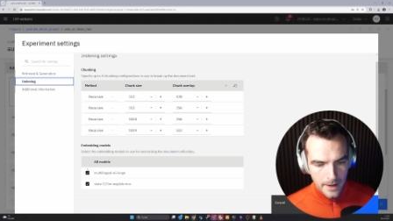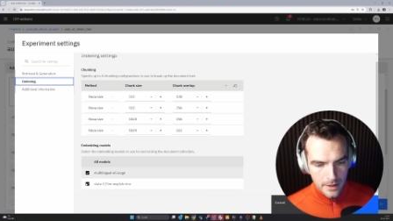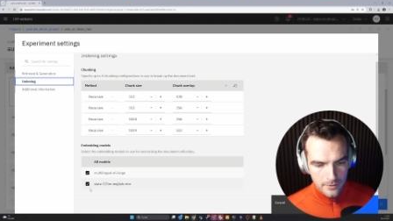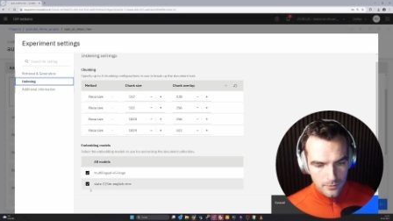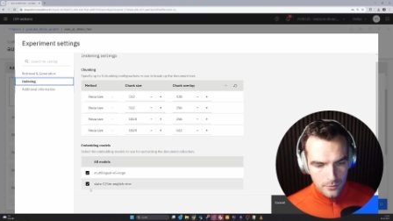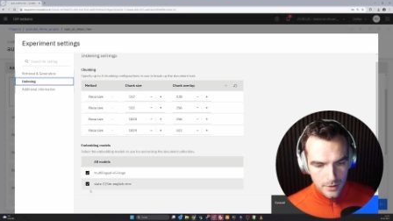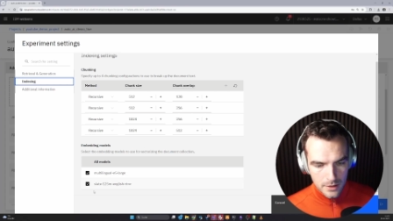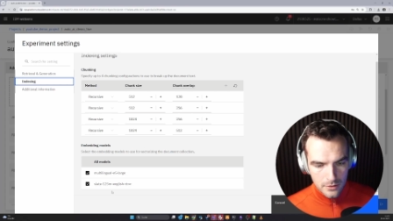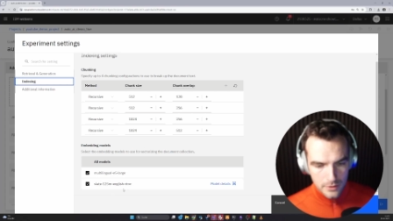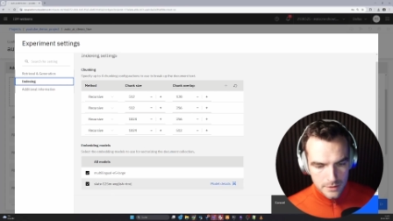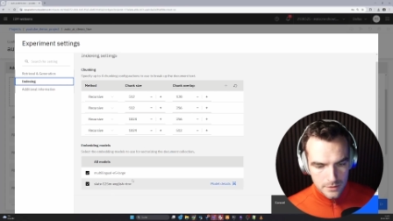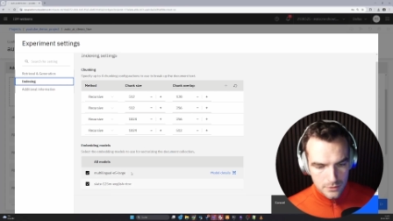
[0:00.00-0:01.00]
And we can
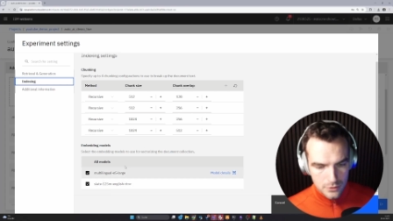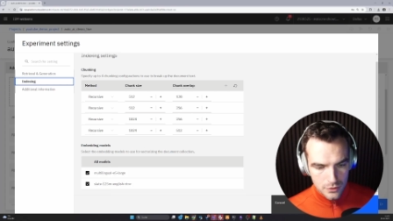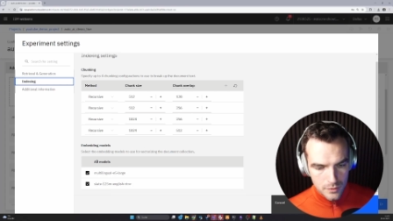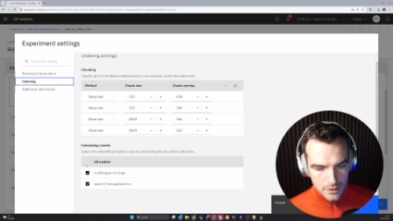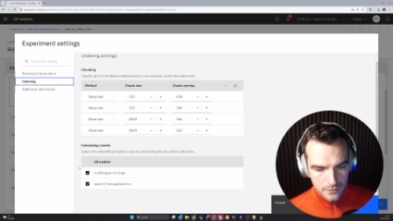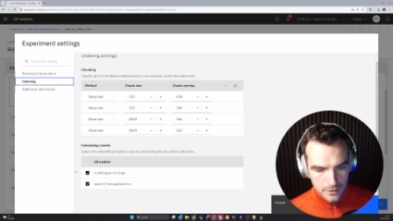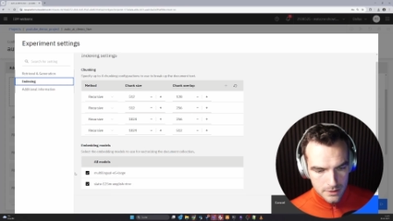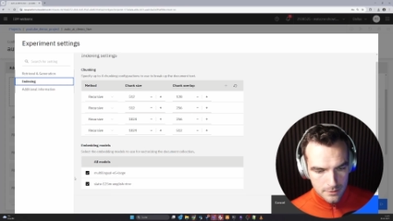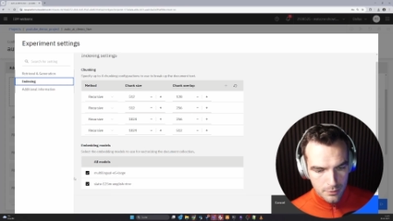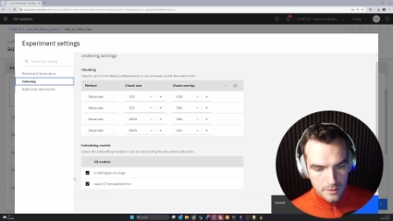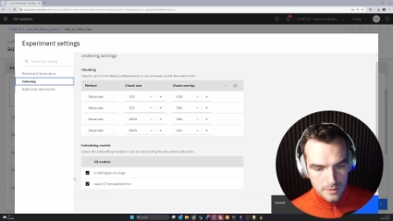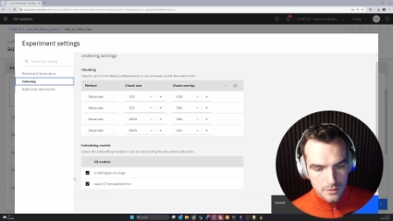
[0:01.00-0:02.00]
also choose if it's
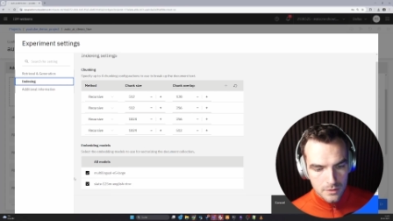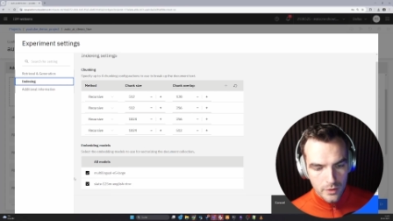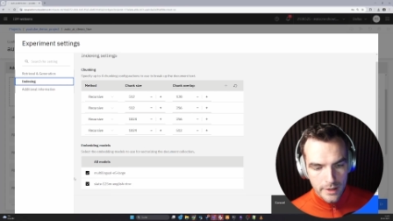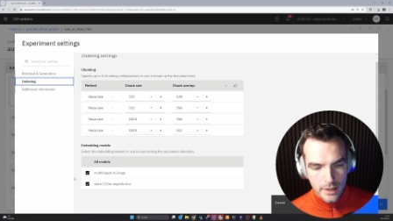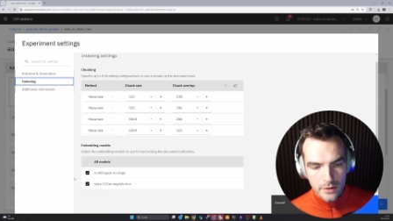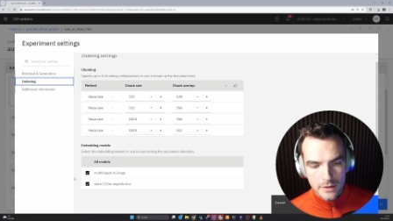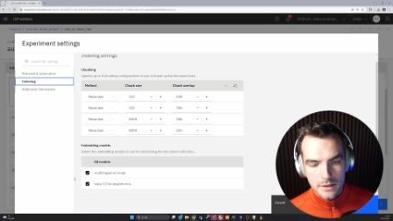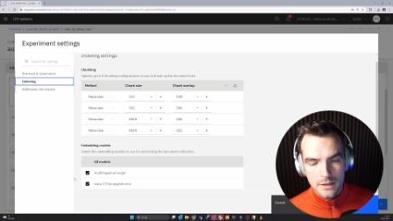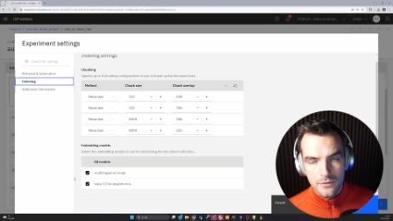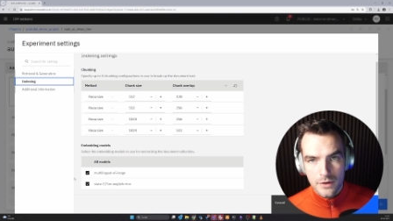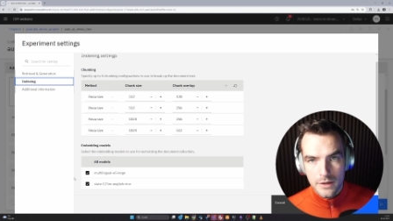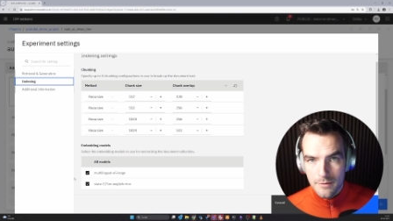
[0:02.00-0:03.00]
supposed to try out
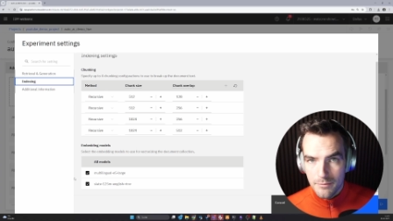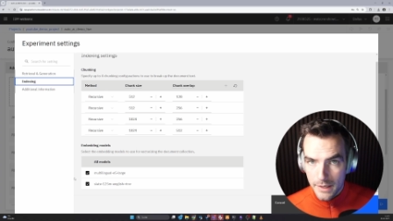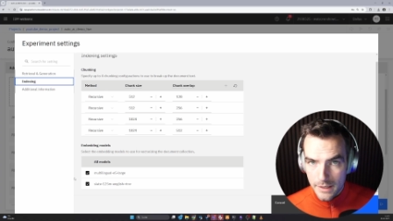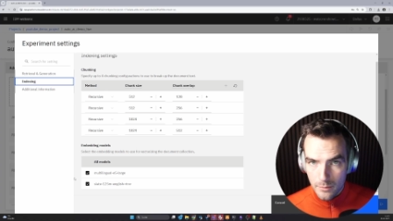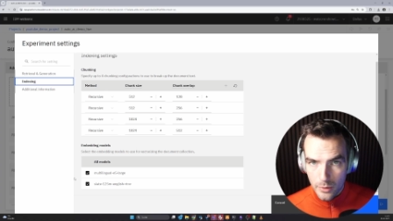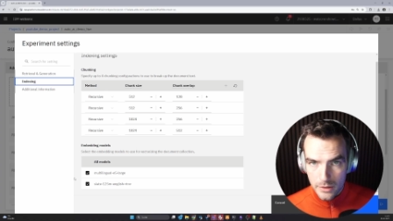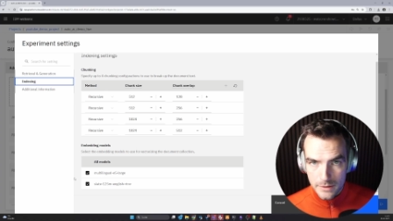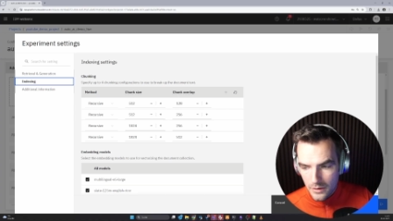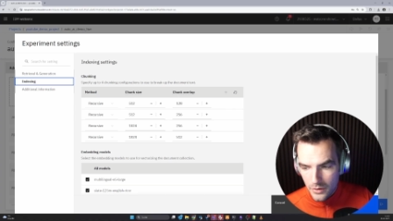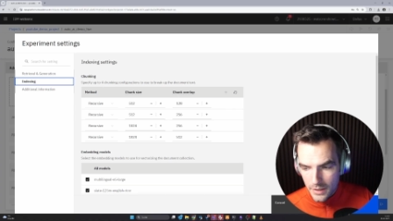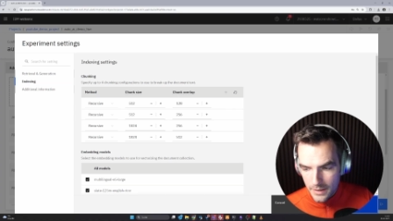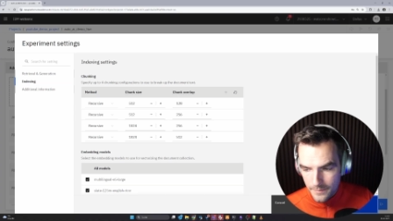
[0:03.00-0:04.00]
different embedding models.
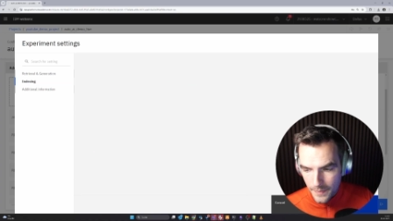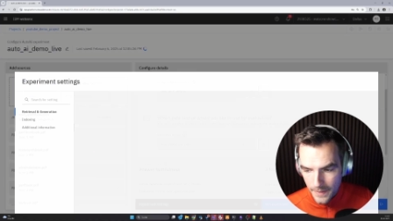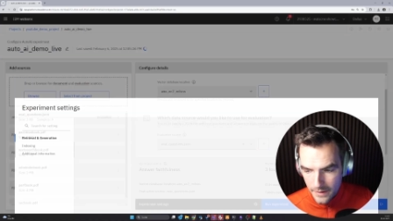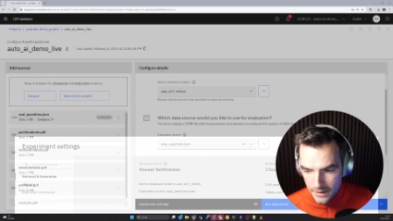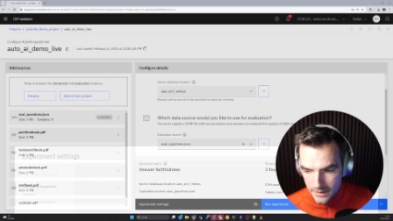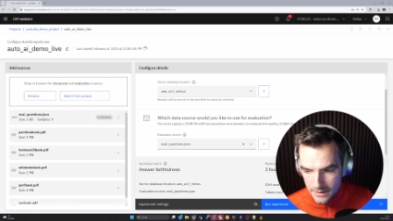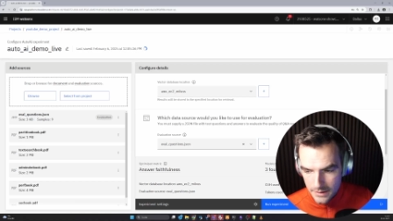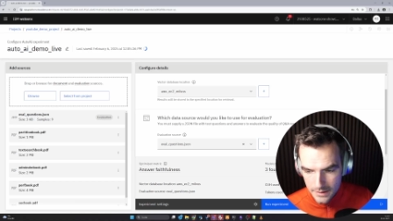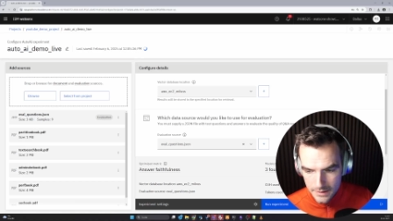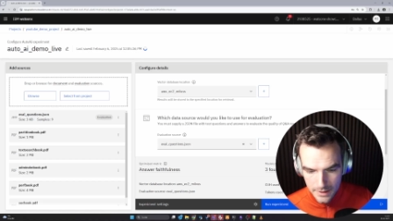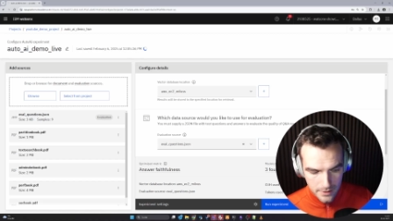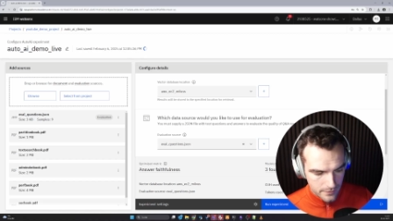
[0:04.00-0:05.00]
Okay, let's
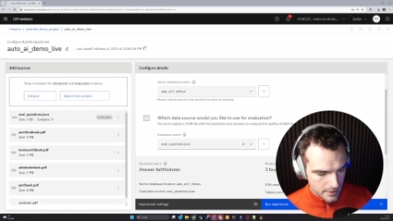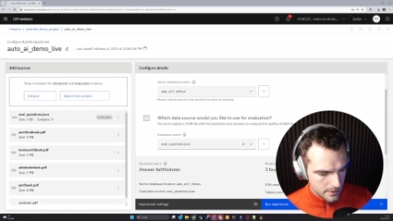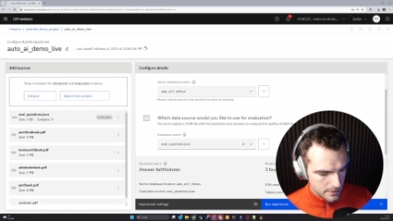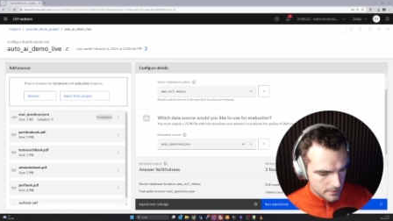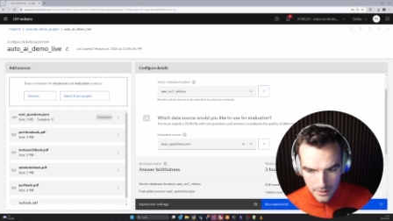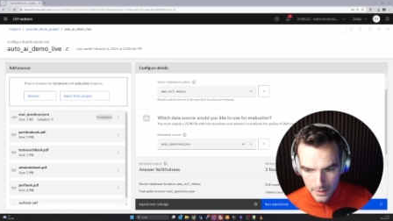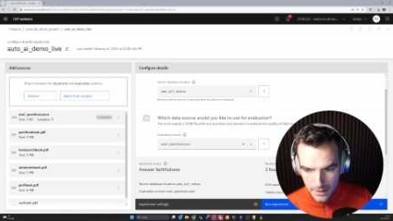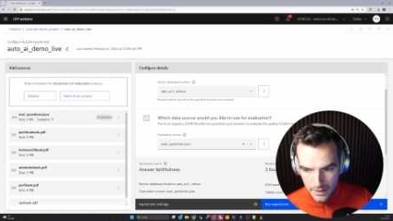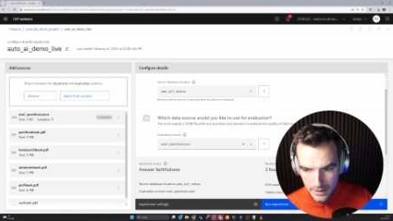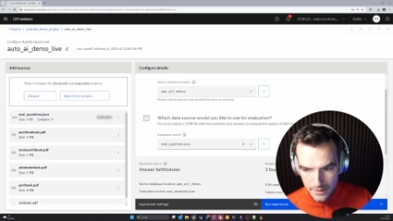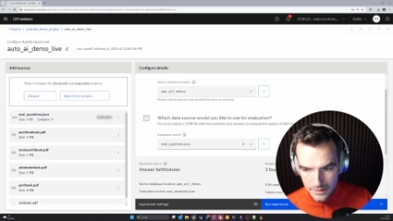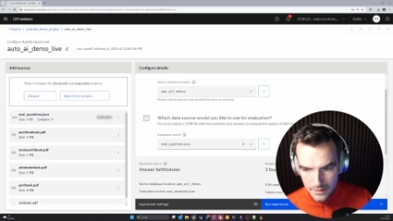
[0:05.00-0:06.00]
save that
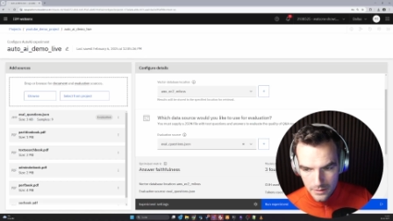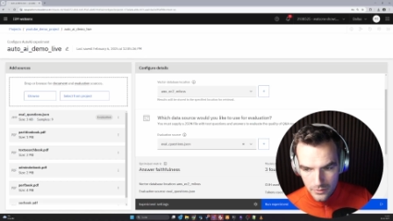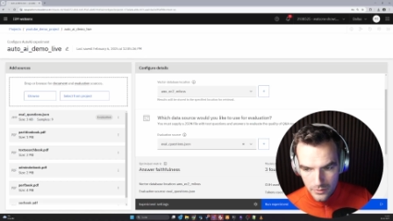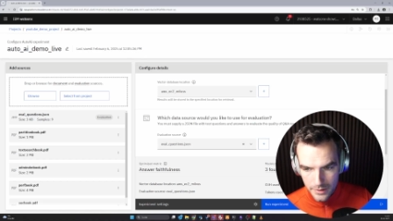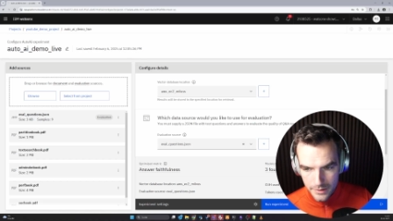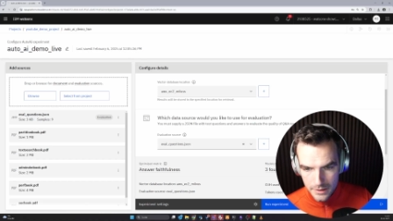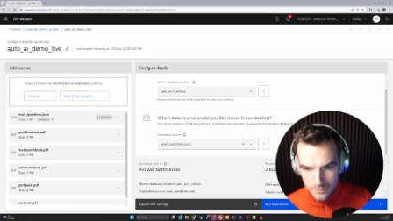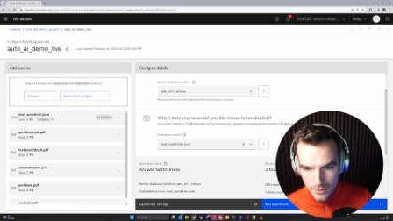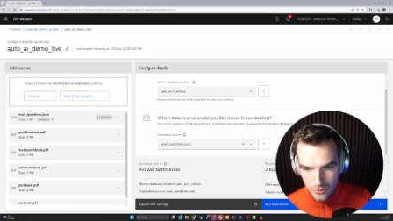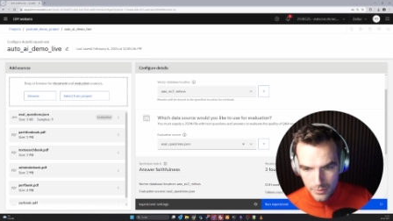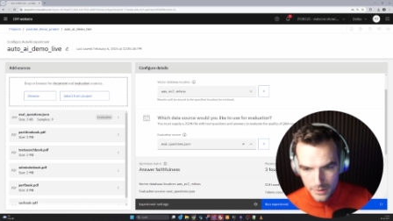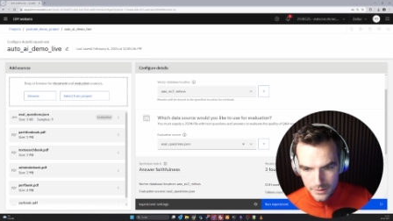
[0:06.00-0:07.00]
and run the
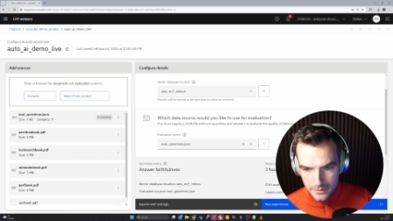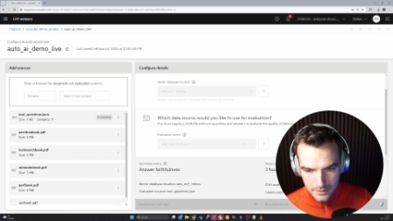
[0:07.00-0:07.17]
experiment.